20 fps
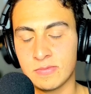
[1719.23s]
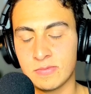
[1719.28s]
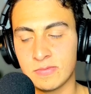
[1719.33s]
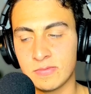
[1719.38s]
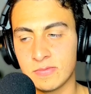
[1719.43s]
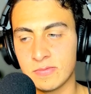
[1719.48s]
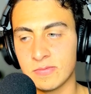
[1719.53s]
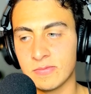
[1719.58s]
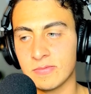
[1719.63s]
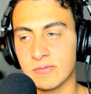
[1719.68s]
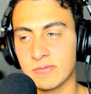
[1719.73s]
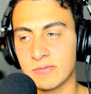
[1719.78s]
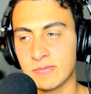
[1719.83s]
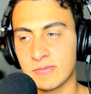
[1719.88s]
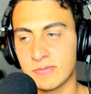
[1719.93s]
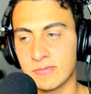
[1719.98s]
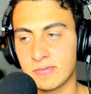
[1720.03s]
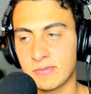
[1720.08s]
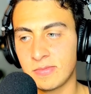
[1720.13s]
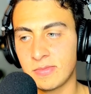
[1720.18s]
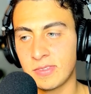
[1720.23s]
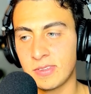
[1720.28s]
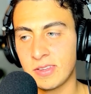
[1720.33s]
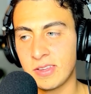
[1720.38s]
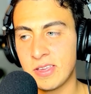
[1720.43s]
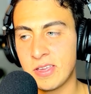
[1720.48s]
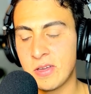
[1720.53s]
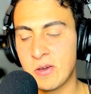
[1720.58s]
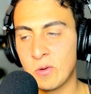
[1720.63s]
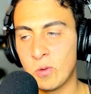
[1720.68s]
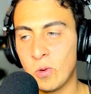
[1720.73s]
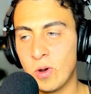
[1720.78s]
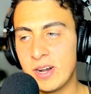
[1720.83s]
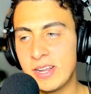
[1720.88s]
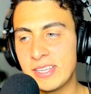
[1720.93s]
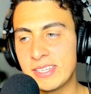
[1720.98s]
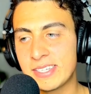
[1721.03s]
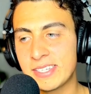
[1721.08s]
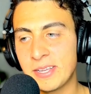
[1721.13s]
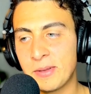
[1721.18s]
hmm what
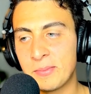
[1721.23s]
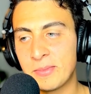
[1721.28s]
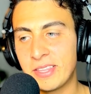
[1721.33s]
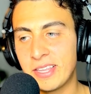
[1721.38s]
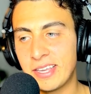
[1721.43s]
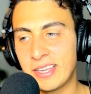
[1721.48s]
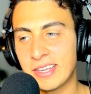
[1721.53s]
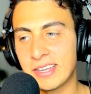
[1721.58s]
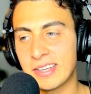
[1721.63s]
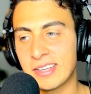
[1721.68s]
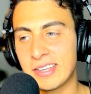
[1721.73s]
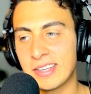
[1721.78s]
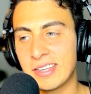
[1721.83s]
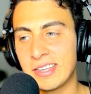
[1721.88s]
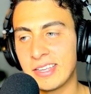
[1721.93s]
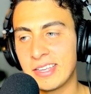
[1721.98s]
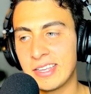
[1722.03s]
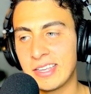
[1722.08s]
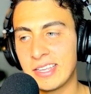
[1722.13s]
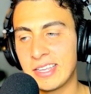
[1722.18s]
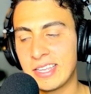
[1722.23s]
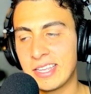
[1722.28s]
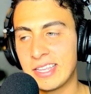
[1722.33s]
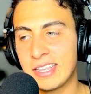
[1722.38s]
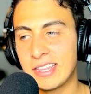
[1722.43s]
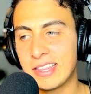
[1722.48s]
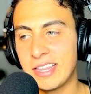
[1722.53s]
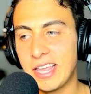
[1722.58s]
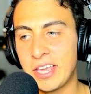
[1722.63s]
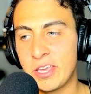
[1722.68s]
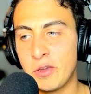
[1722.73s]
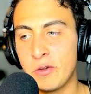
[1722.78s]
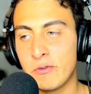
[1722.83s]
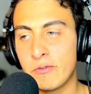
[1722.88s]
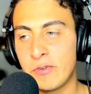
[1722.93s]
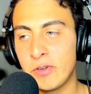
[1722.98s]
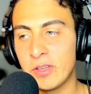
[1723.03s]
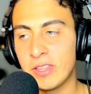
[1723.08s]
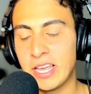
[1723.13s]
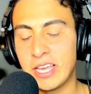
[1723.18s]
is something that you
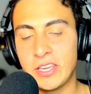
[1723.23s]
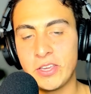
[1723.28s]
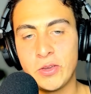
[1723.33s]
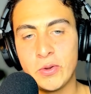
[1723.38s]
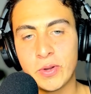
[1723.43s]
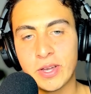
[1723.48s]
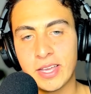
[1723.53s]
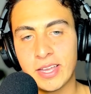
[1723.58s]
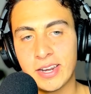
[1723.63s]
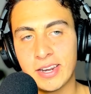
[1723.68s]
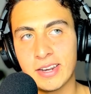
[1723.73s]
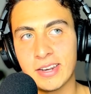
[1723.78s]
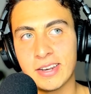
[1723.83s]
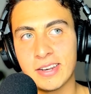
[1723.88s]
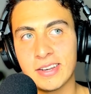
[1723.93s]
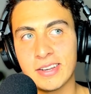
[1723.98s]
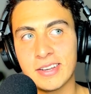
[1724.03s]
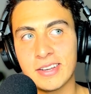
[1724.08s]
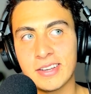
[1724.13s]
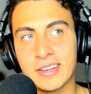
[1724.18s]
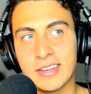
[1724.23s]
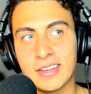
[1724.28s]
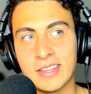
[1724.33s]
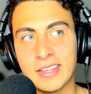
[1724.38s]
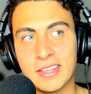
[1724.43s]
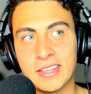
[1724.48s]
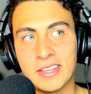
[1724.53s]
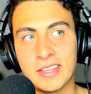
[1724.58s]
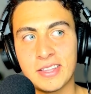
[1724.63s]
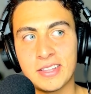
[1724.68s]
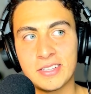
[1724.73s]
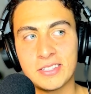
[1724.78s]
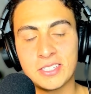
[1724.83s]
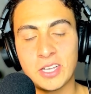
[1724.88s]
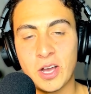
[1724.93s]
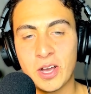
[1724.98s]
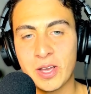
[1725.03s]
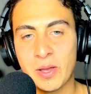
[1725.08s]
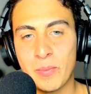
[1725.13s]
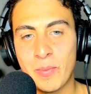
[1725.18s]
feel that you can
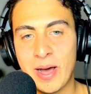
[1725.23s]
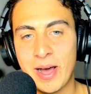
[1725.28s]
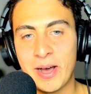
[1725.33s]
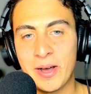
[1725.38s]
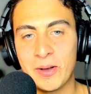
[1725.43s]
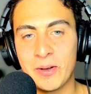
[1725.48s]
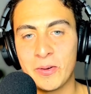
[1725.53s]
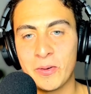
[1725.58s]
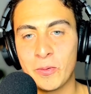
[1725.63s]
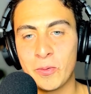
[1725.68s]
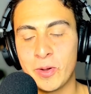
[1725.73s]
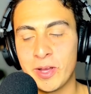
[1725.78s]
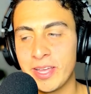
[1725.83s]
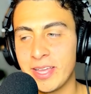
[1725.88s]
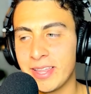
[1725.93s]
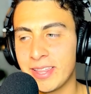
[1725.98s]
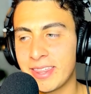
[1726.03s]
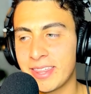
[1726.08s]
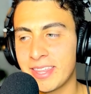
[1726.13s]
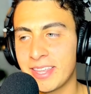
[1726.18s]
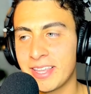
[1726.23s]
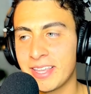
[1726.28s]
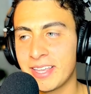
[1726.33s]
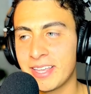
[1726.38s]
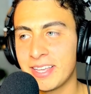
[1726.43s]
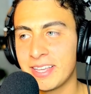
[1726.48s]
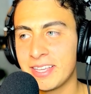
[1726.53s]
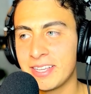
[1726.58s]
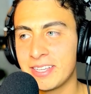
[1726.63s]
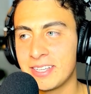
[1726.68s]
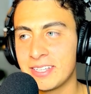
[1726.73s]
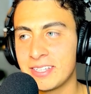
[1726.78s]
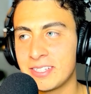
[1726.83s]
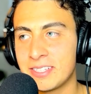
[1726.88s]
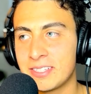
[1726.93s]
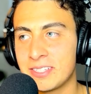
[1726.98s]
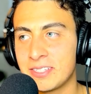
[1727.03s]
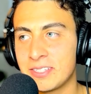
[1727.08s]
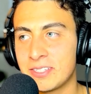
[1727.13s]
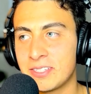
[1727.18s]
talk about with
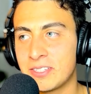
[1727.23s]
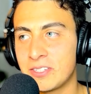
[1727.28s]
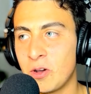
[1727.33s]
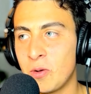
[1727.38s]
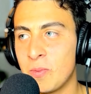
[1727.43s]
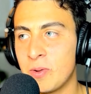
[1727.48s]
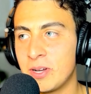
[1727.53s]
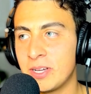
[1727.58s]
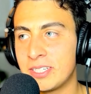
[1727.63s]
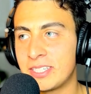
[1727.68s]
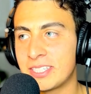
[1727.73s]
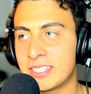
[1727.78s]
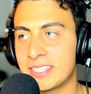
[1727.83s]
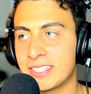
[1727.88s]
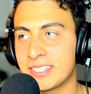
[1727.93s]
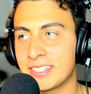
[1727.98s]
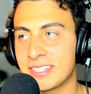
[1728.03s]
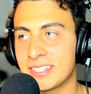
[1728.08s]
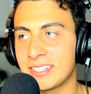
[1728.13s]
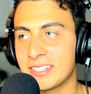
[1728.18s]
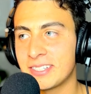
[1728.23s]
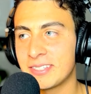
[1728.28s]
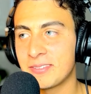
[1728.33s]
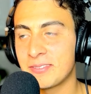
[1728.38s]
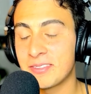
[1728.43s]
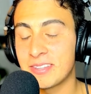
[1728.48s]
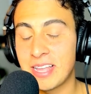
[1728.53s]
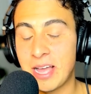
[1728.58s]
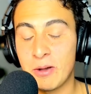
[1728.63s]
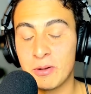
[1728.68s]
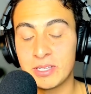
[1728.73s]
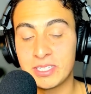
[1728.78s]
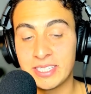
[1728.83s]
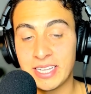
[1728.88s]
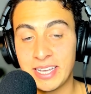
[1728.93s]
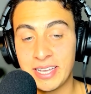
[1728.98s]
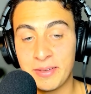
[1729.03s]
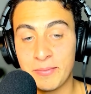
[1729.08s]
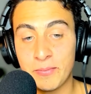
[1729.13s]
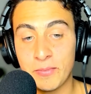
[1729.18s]
so much i would
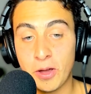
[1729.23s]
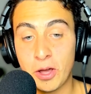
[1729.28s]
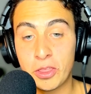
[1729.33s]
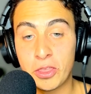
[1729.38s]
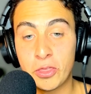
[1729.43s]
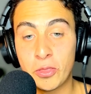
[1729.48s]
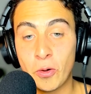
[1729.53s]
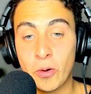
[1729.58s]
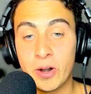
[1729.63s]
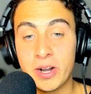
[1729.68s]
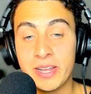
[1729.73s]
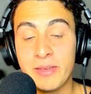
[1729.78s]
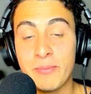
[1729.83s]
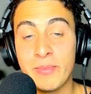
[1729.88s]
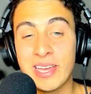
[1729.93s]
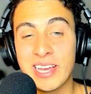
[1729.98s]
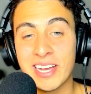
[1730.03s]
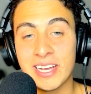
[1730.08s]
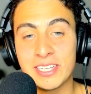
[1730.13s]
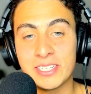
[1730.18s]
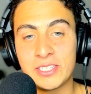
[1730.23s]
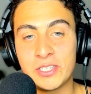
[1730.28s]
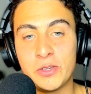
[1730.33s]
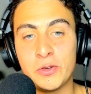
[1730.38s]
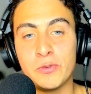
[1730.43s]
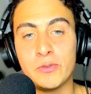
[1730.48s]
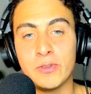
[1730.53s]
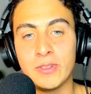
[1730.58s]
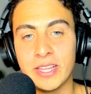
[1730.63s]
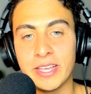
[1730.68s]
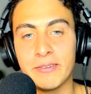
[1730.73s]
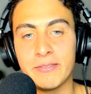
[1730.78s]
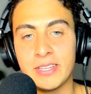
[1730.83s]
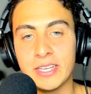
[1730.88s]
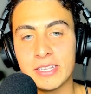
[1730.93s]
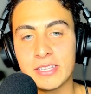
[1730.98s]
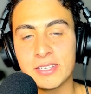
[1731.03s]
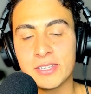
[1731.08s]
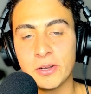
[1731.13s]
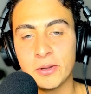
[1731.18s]
say authority because you've lived
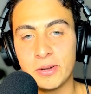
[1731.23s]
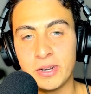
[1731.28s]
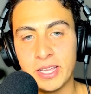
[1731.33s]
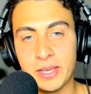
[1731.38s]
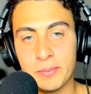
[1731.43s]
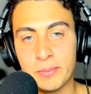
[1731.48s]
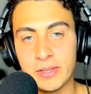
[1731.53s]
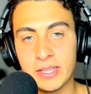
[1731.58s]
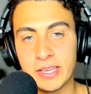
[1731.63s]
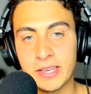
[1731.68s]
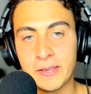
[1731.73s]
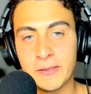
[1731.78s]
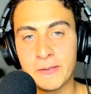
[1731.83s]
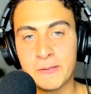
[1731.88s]
it so deeply